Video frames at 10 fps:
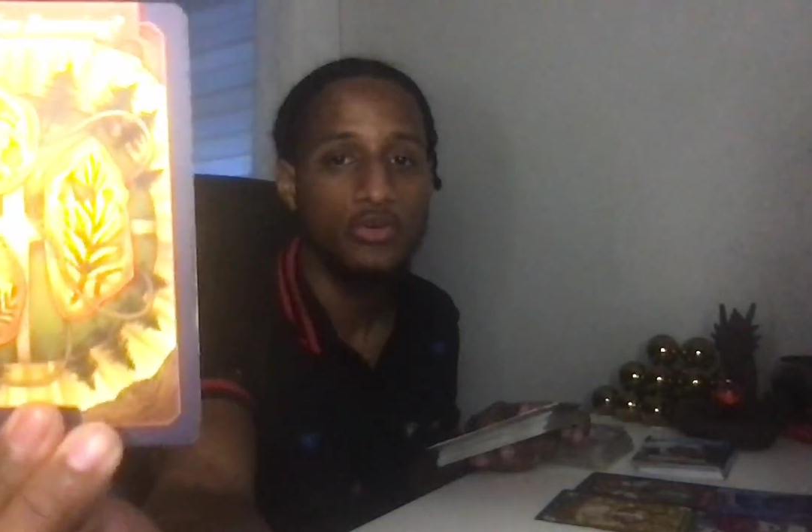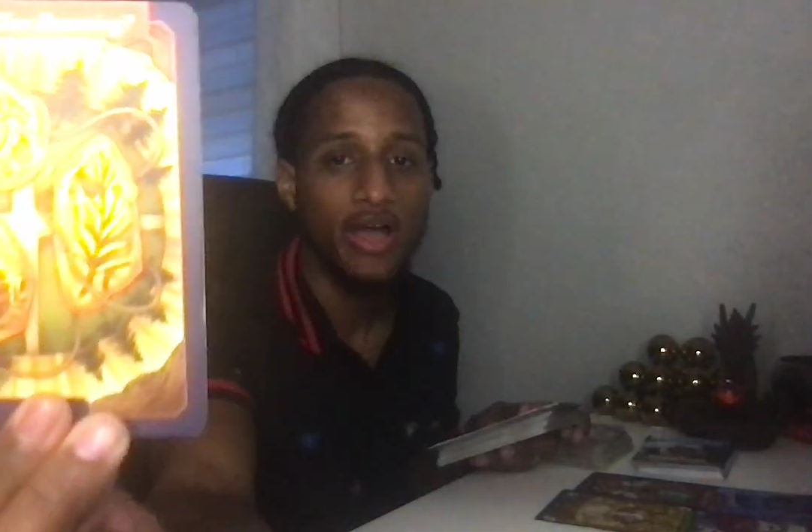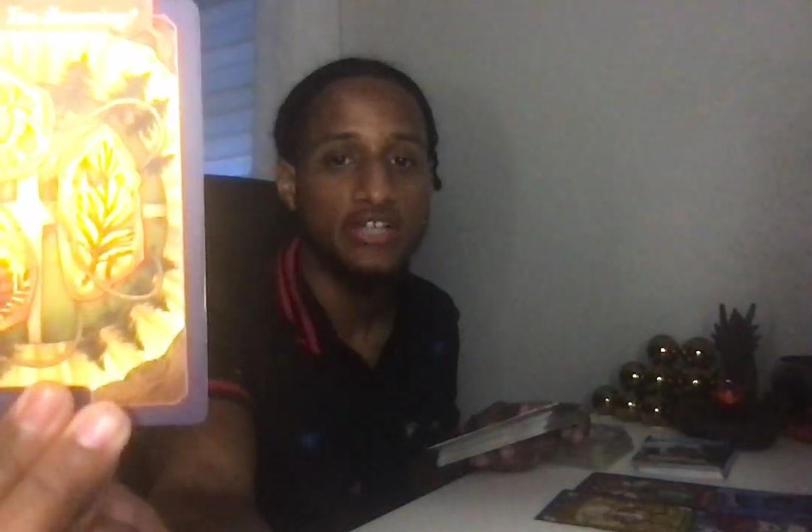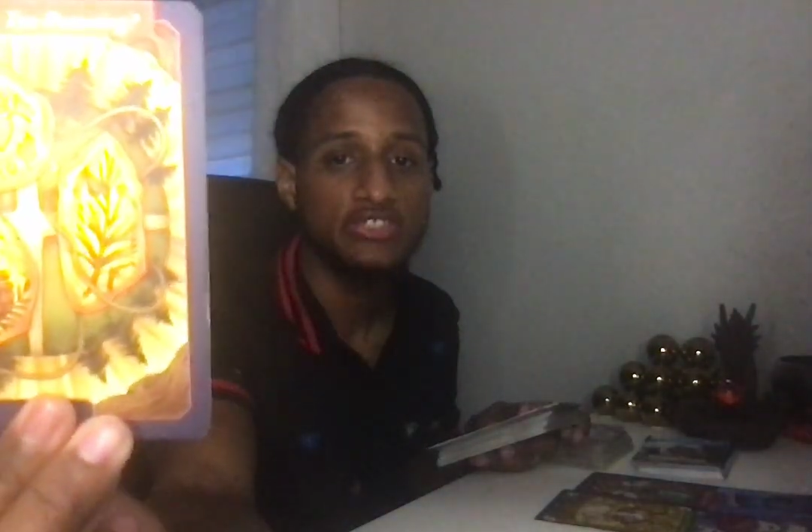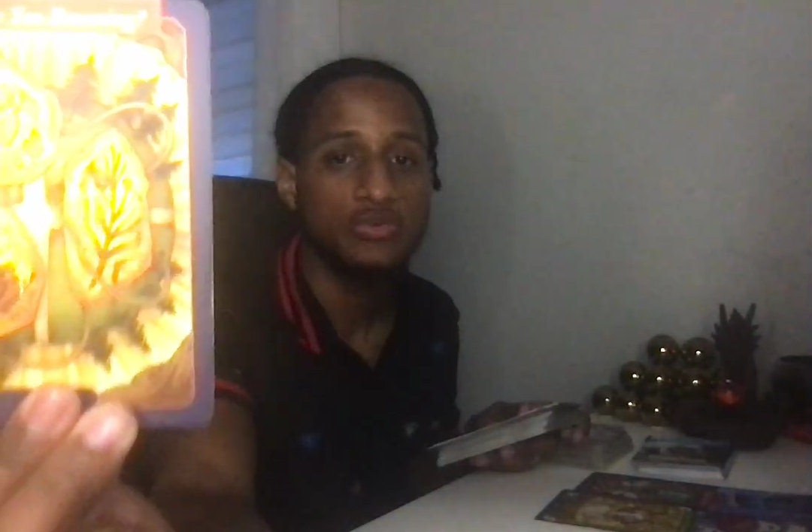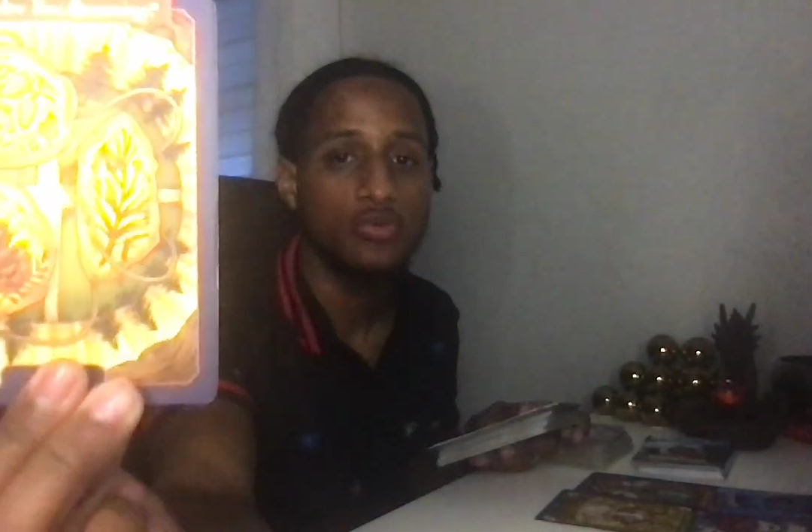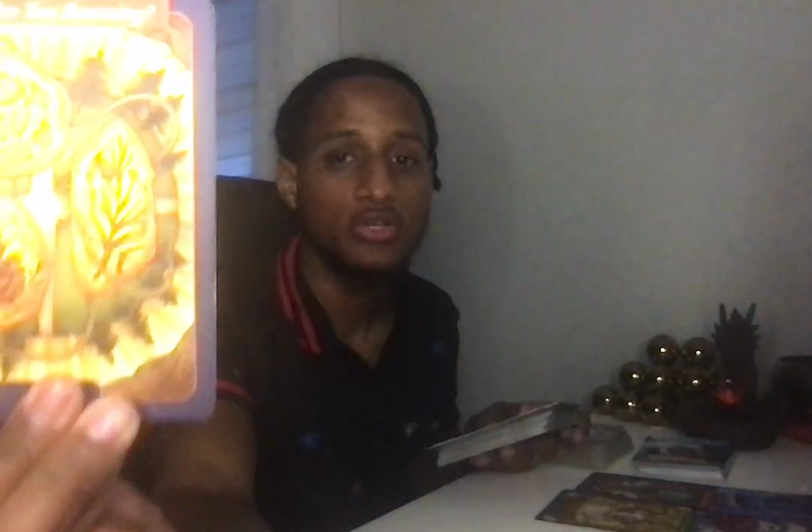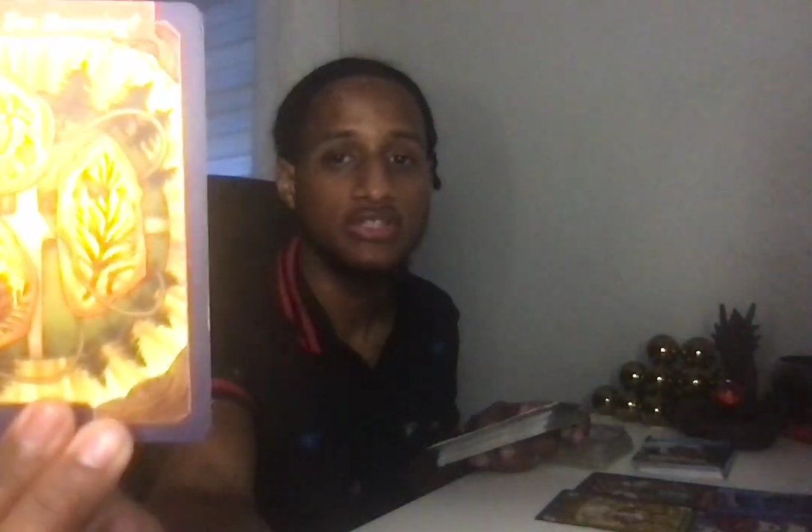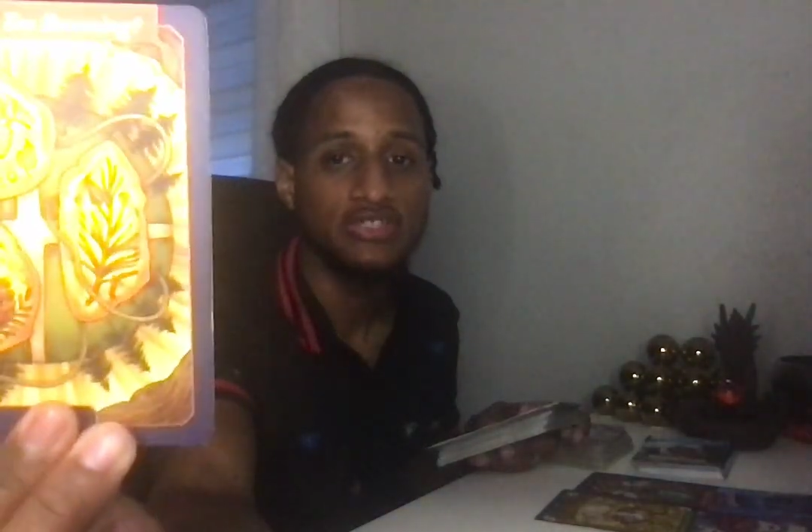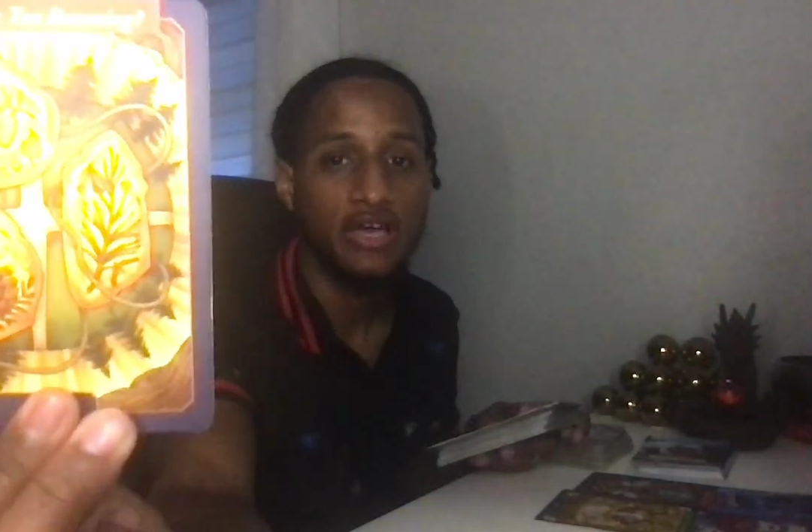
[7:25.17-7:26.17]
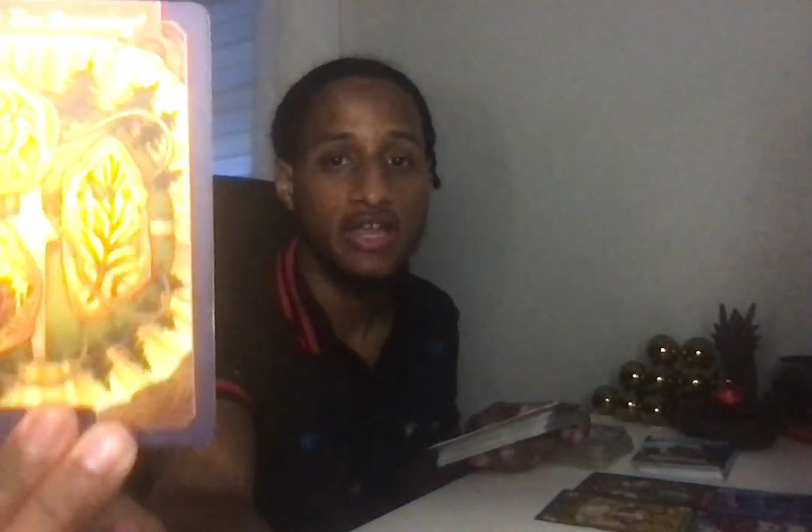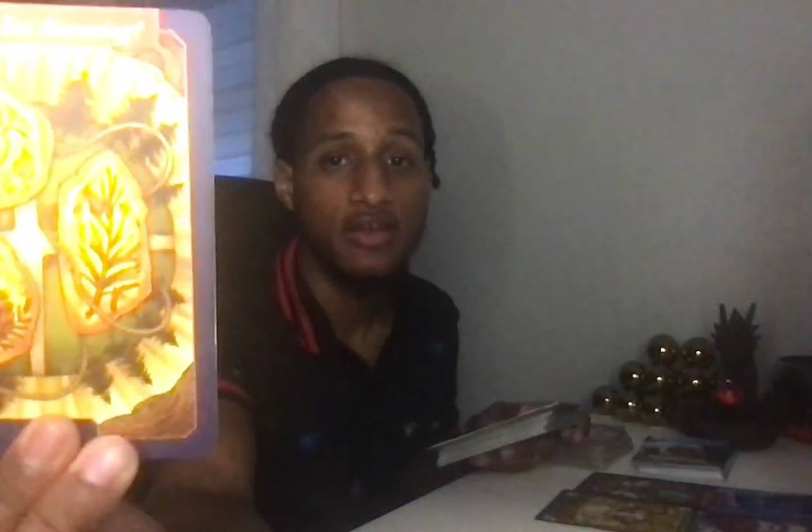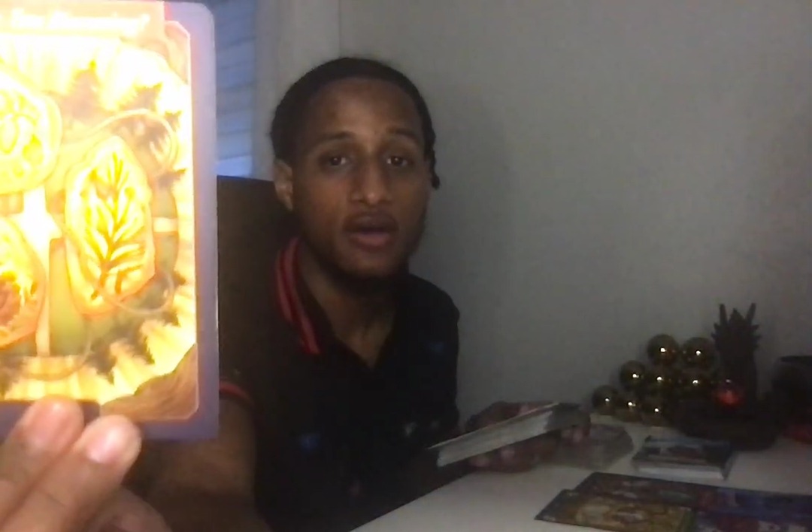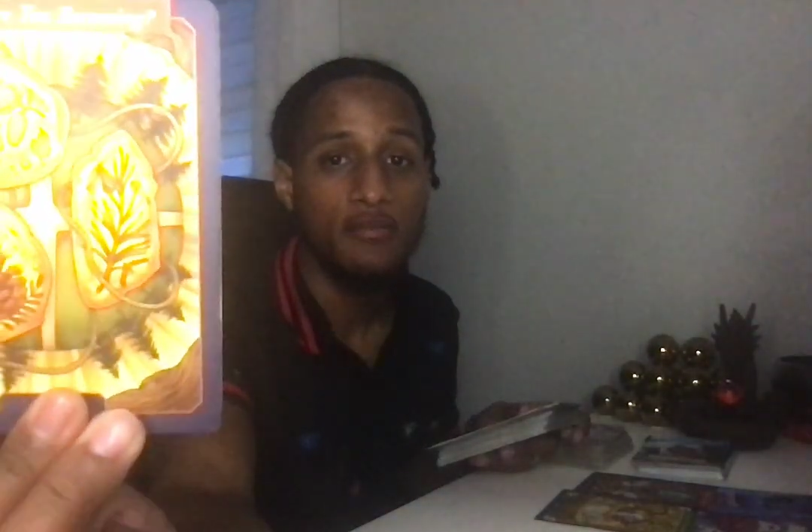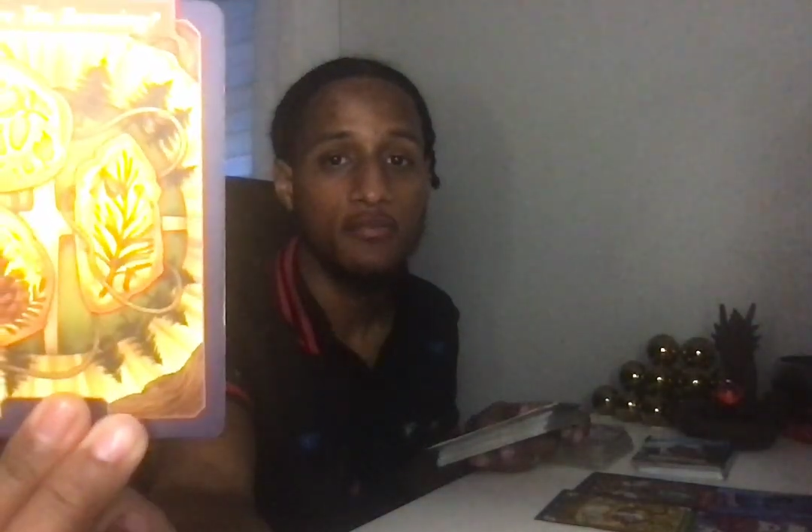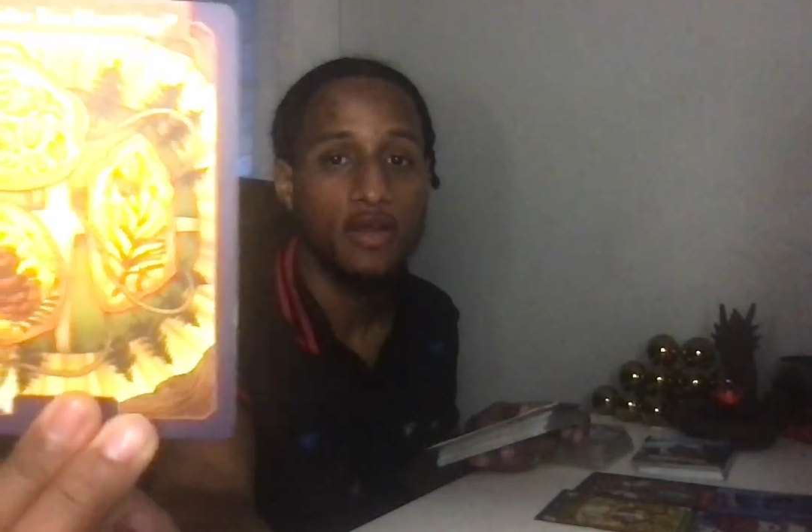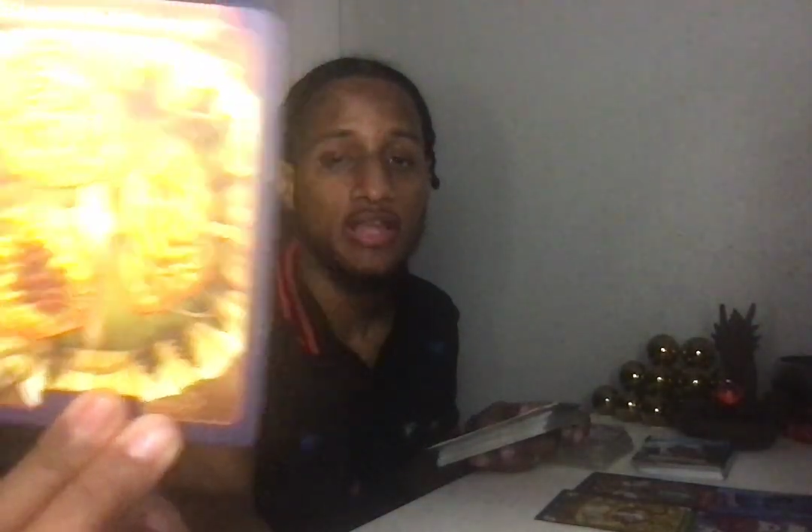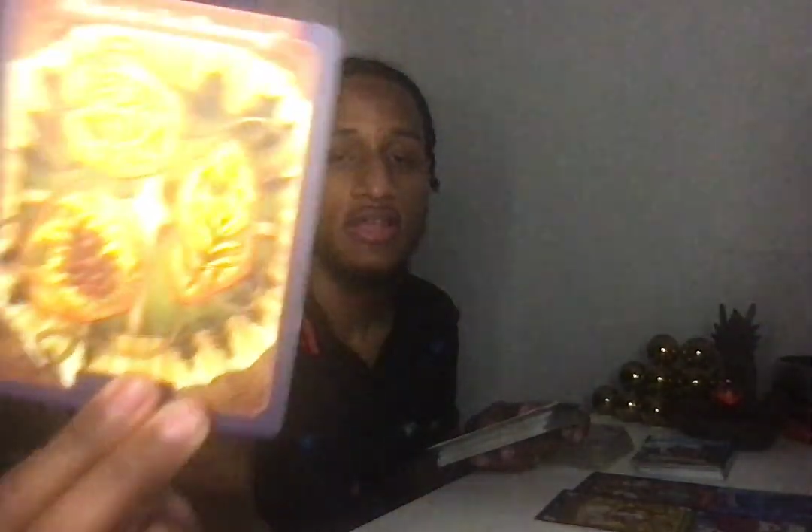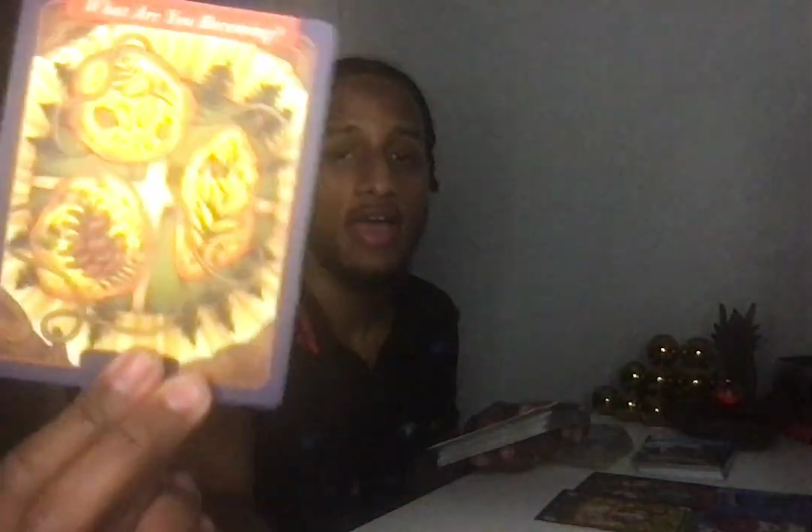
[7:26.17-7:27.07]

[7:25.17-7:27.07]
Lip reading: actually want to end up. Right?